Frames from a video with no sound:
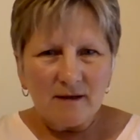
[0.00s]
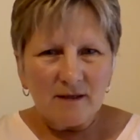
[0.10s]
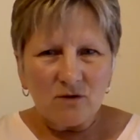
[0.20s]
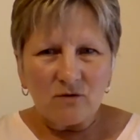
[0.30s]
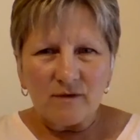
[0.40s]

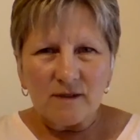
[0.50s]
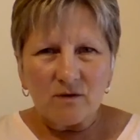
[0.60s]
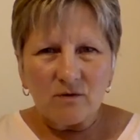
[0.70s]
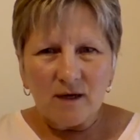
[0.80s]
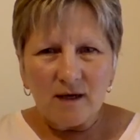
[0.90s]
So if
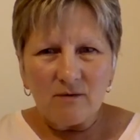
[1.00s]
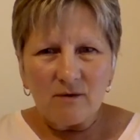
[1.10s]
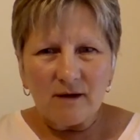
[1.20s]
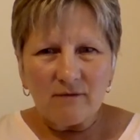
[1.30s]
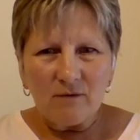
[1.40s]
okay
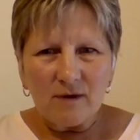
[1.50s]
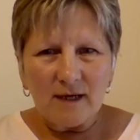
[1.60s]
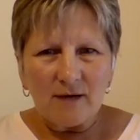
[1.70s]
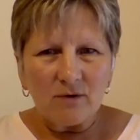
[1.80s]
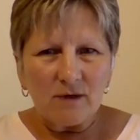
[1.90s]
with everyone,
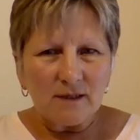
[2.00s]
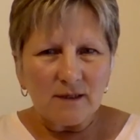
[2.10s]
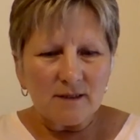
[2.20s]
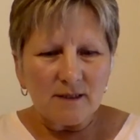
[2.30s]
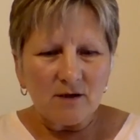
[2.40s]
I will get
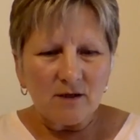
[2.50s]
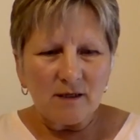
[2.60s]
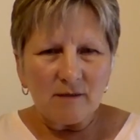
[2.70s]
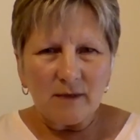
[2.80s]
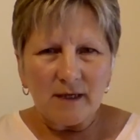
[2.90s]

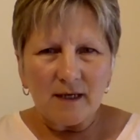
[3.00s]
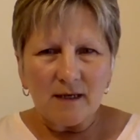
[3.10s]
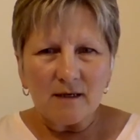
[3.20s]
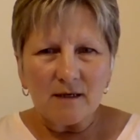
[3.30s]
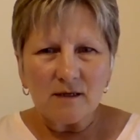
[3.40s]
started by
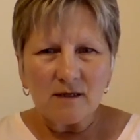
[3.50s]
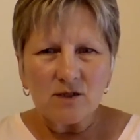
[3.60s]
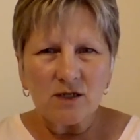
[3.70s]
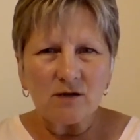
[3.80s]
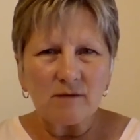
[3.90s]

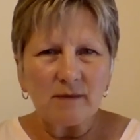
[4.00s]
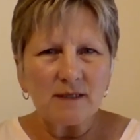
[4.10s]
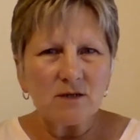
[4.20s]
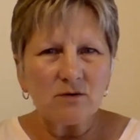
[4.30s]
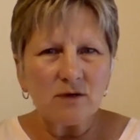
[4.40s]
sharing my
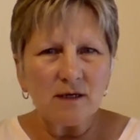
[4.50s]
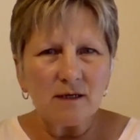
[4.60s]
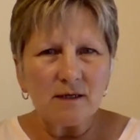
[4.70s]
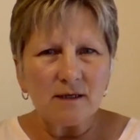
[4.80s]
screen.